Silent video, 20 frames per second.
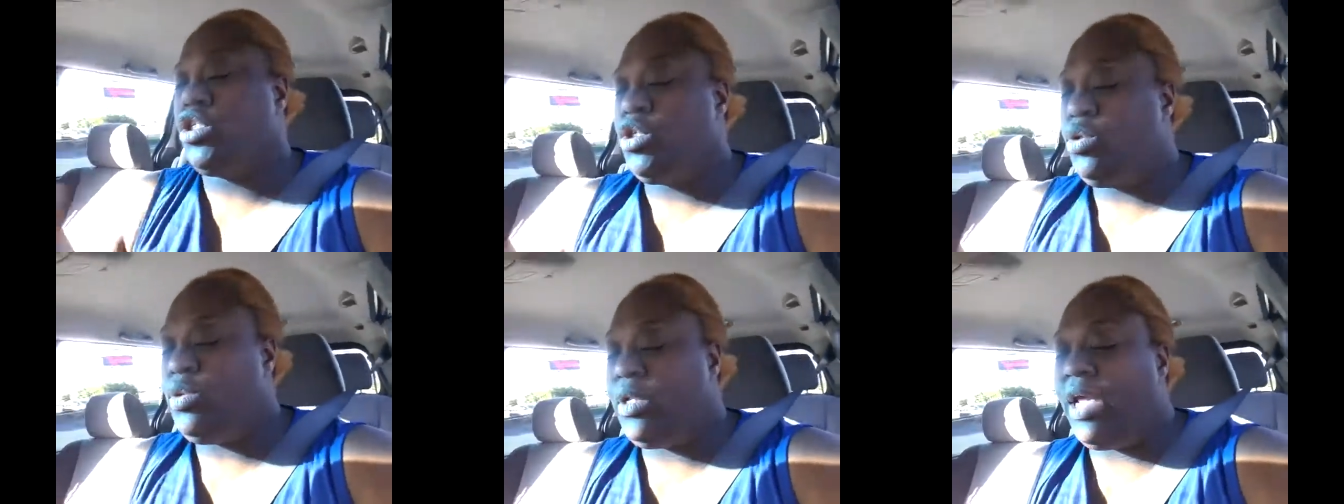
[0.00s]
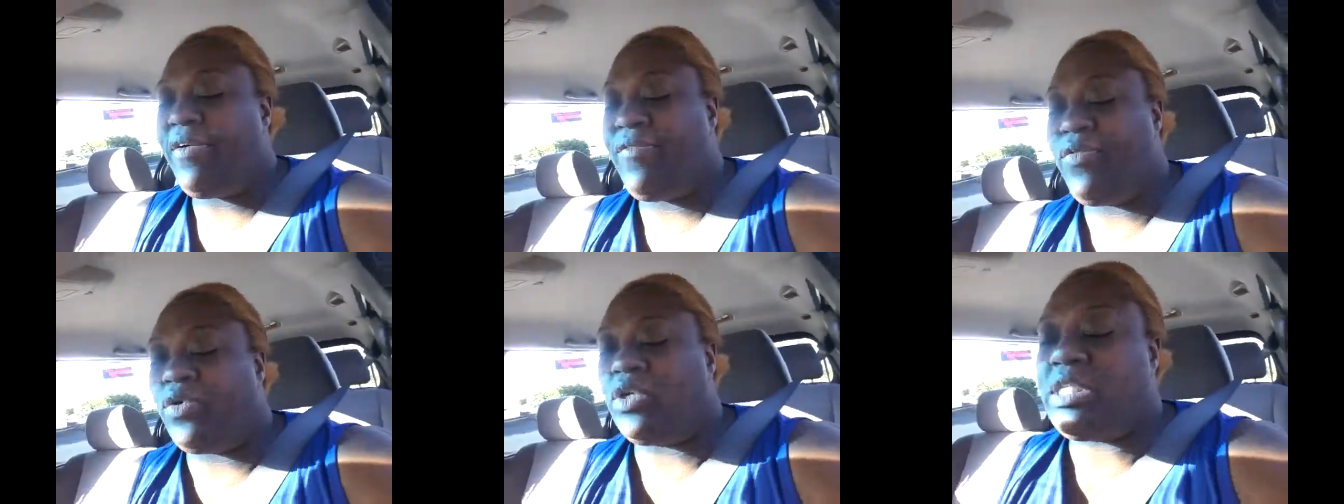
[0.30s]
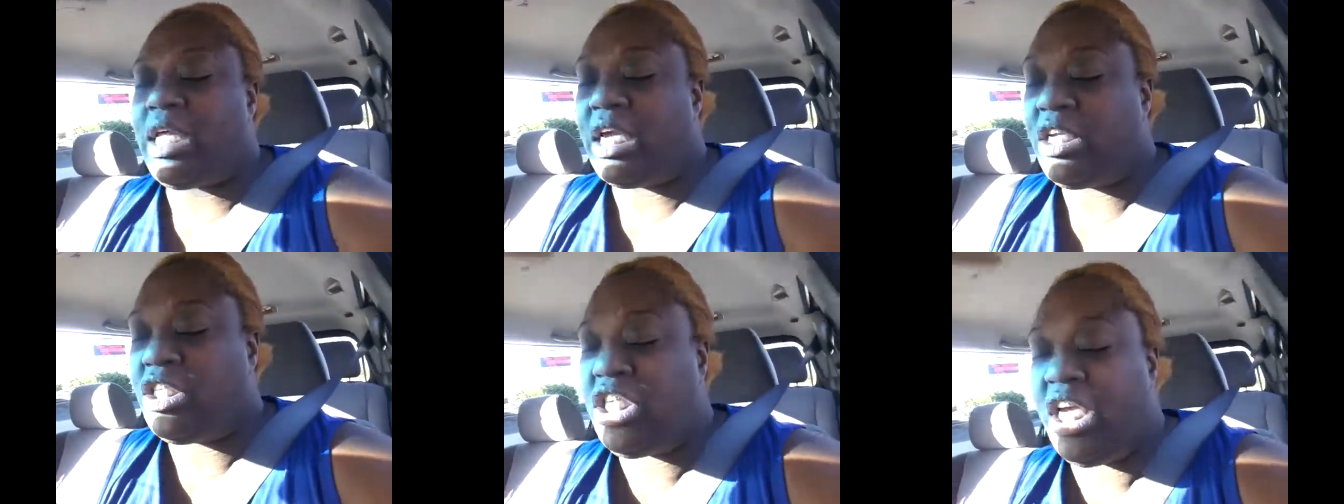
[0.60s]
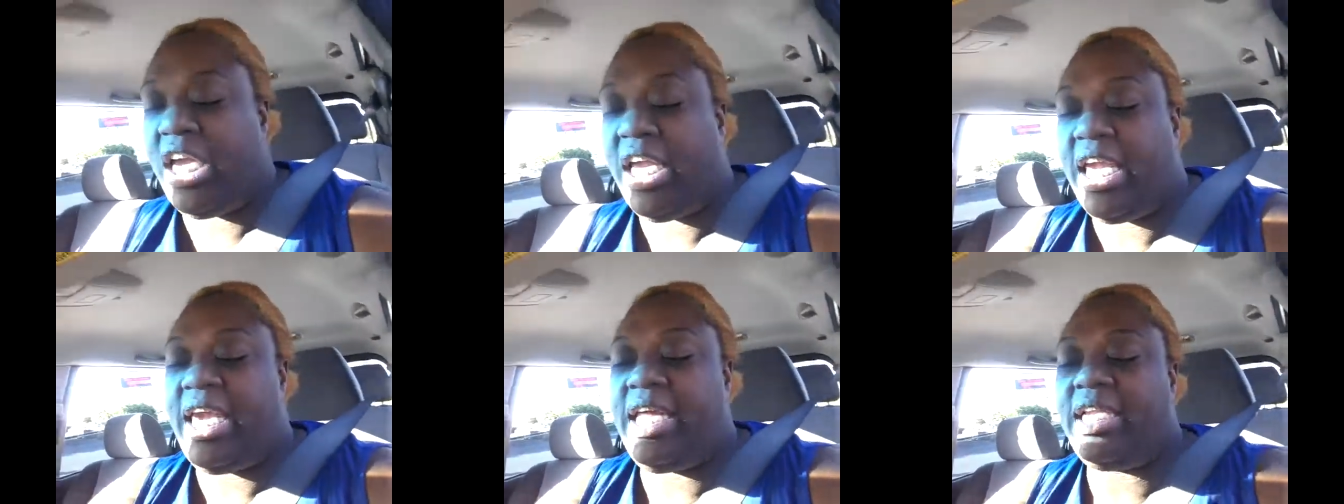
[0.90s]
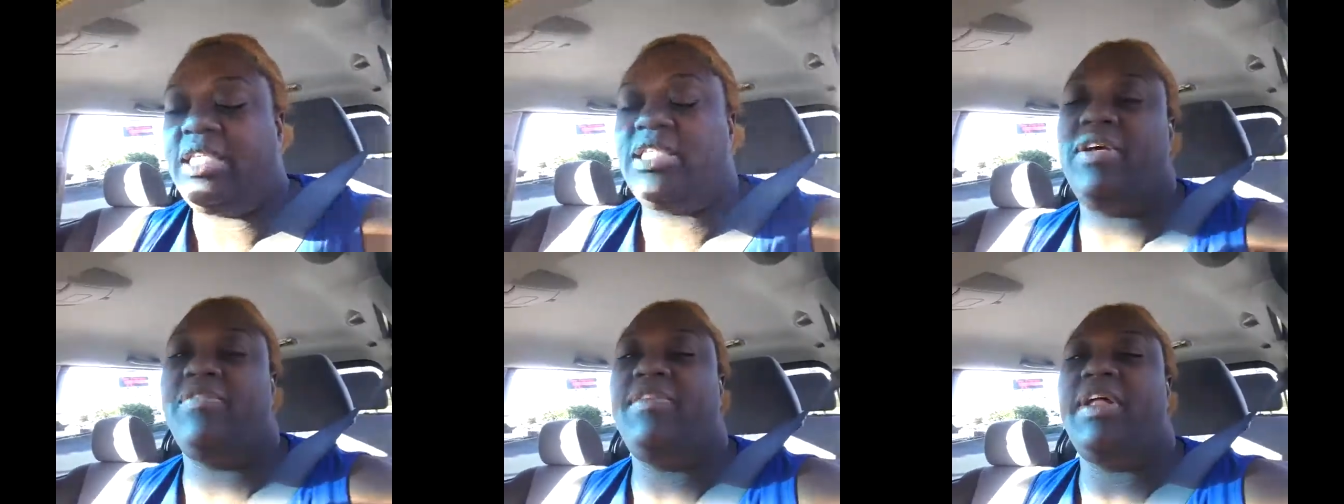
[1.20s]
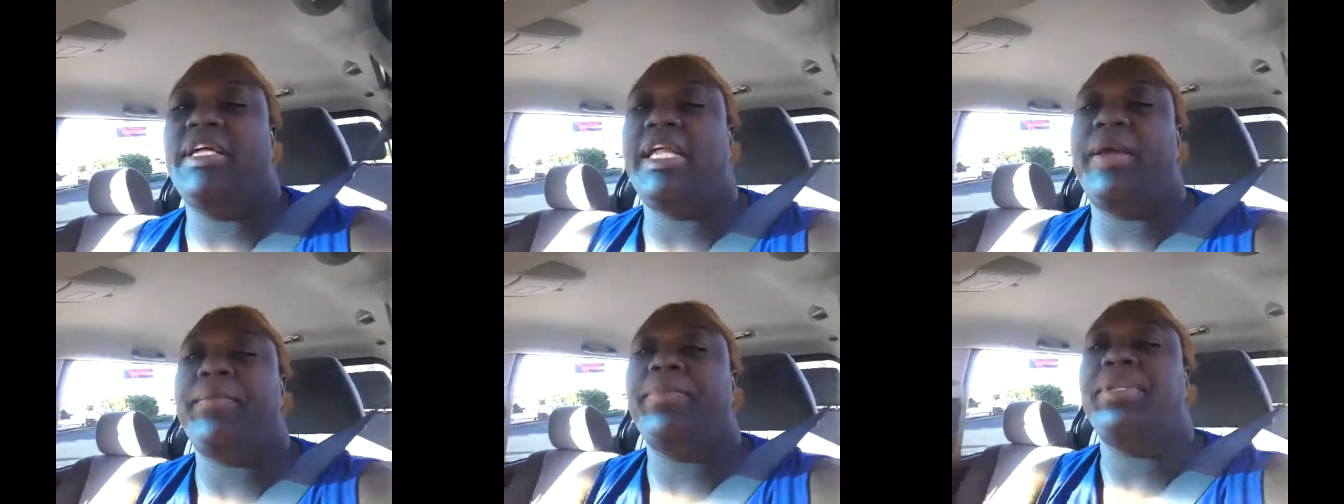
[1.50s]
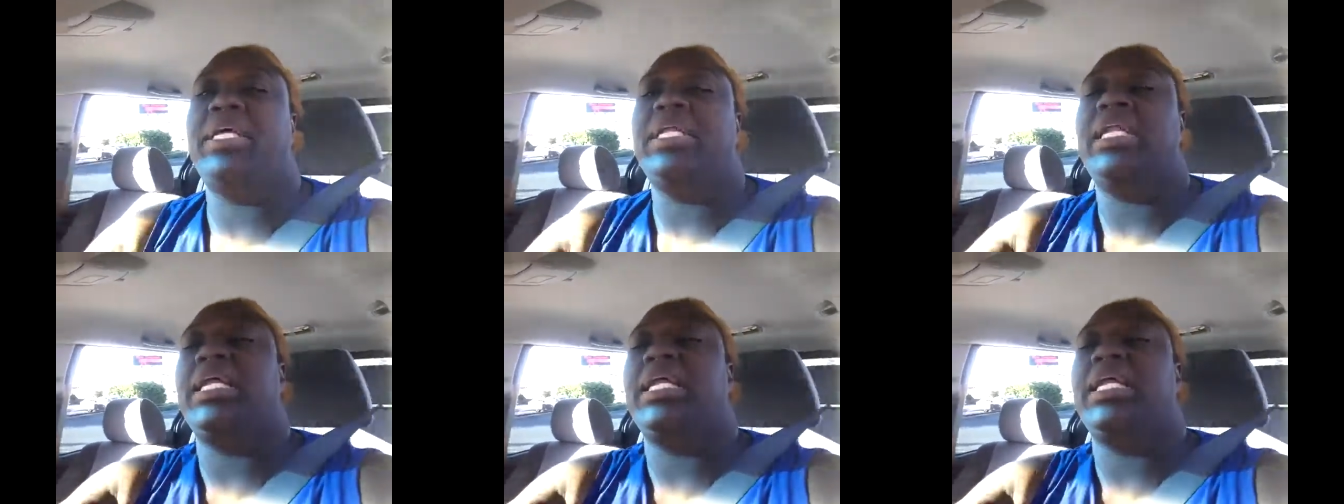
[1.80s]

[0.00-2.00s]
do that for us, like check in and stuff like that. But then